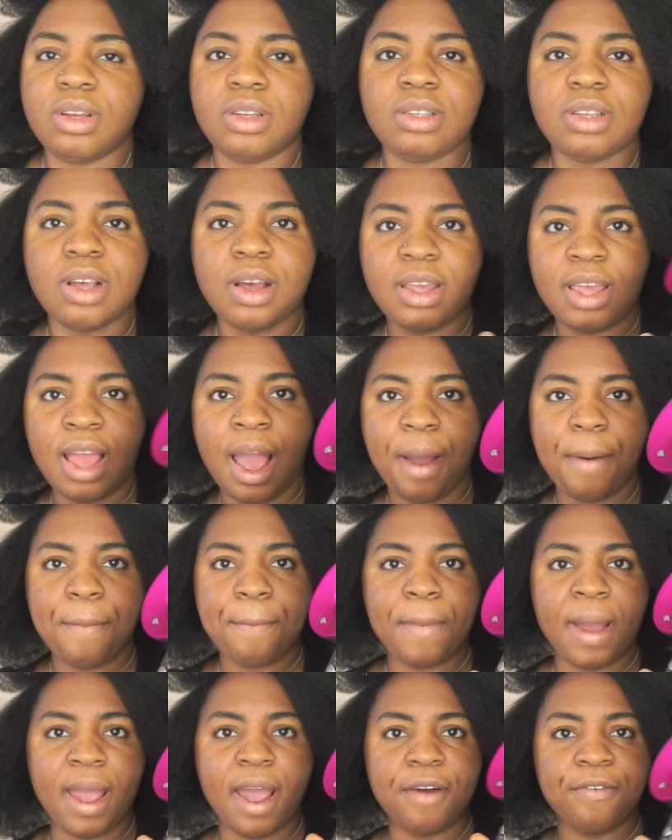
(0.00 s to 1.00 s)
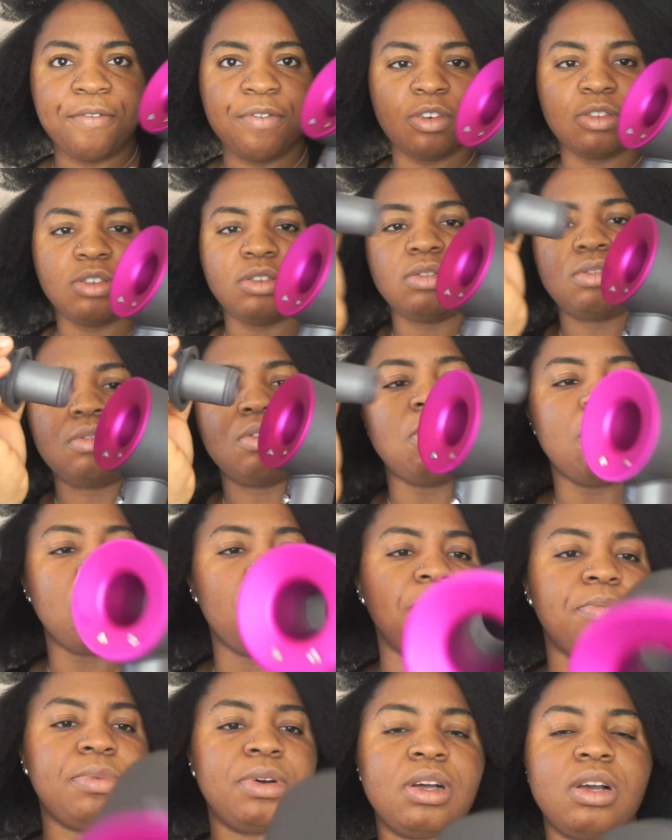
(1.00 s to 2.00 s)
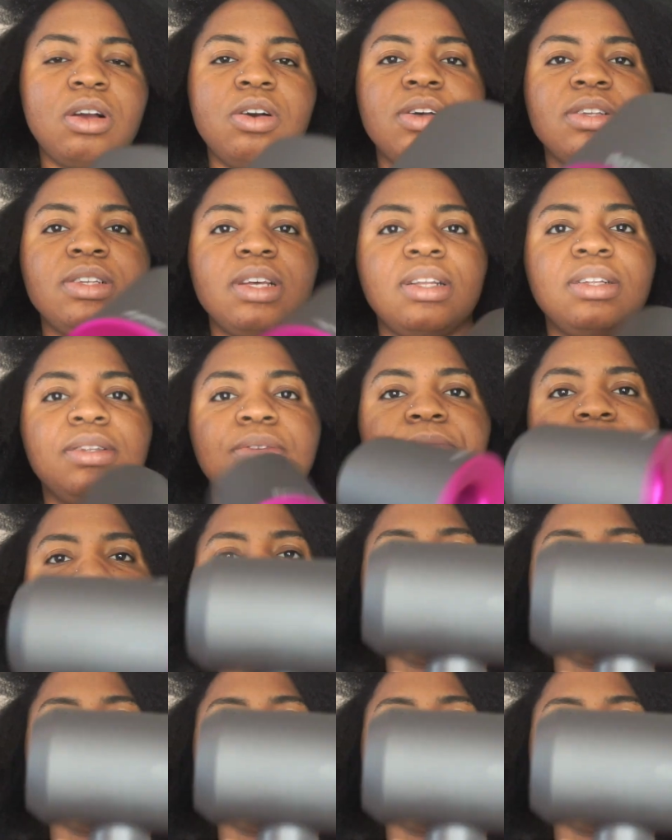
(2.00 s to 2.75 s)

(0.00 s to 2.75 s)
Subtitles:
So yeah, my afro comb goes in.